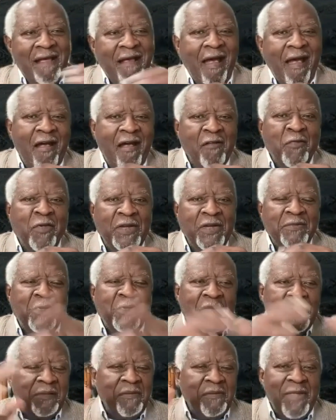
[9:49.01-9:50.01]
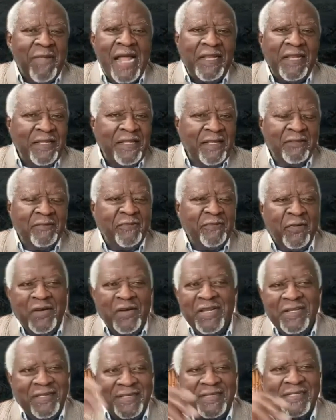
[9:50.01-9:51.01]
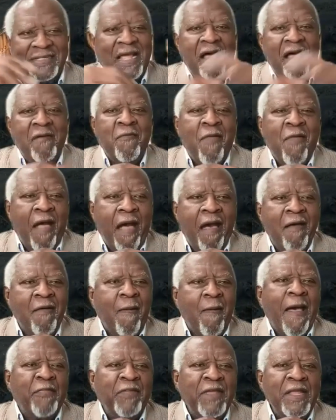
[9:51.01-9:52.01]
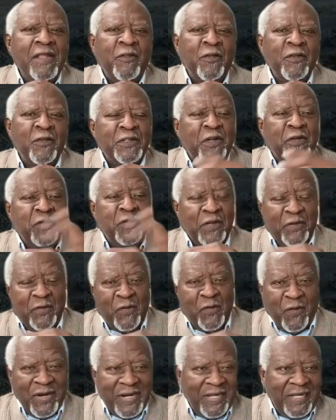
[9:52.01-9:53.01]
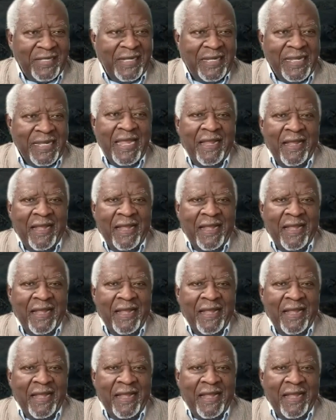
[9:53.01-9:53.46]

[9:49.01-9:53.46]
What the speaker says: What about the Malian voyages? I think those are recorded.